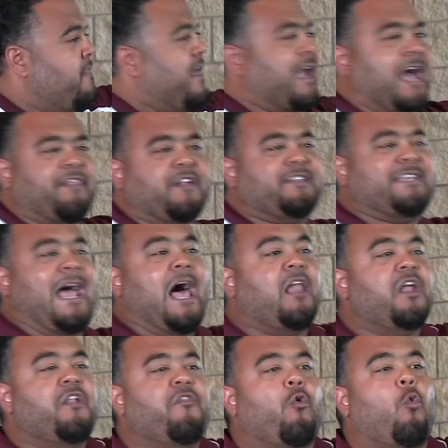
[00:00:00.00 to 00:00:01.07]
They got the
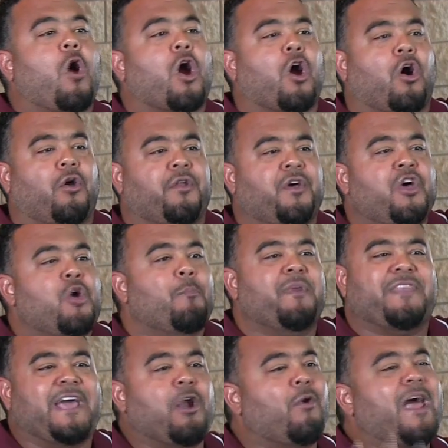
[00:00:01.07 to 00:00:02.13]
talent of the world,
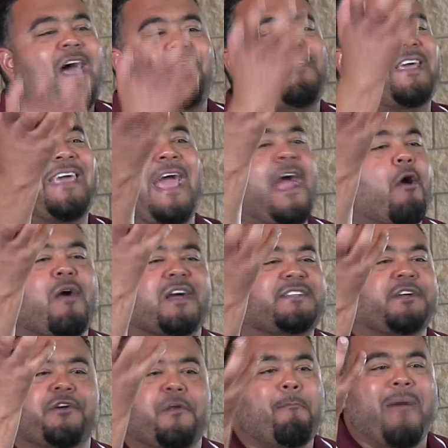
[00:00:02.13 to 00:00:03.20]
but they don't have the
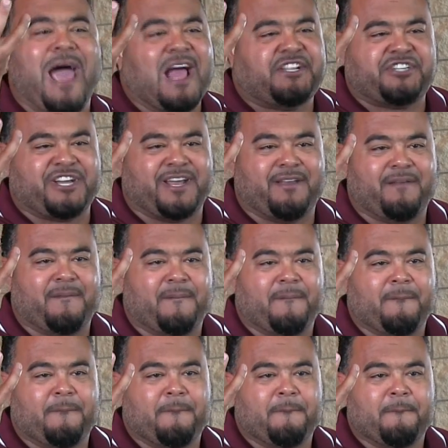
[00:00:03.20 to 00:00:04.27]
character to match it.
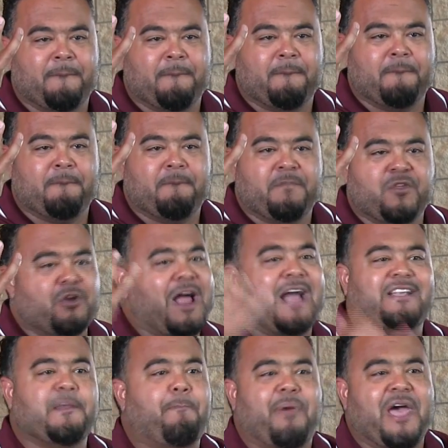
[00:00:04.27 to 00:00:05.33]
They're
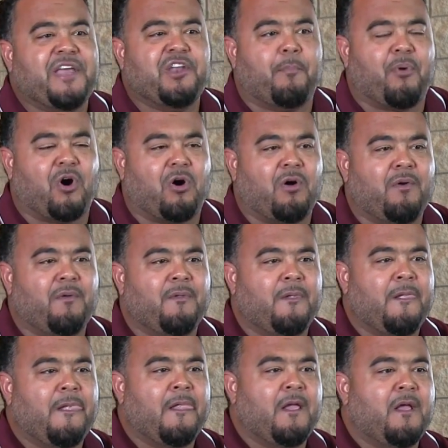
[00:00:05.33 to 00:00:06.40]
not dependable.
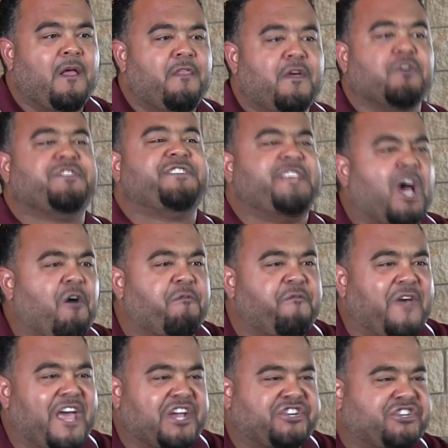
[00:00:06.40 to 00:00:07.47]
They're
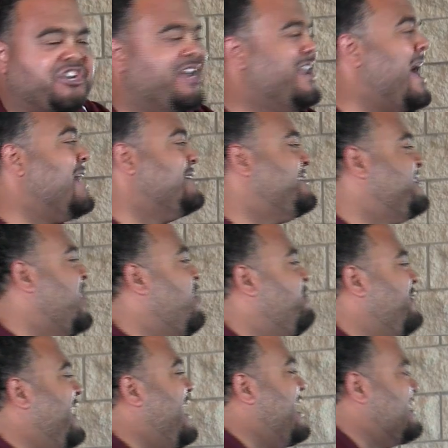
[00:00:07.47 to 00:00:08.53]
selfish, not
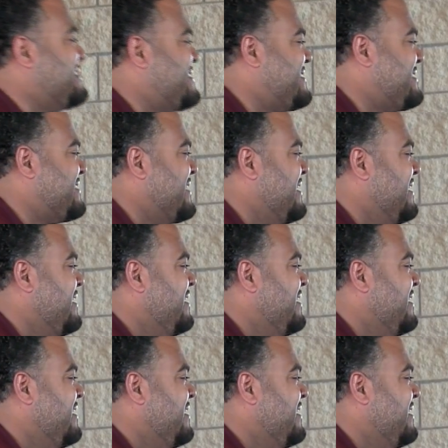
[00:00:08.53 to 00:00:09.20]
selfless.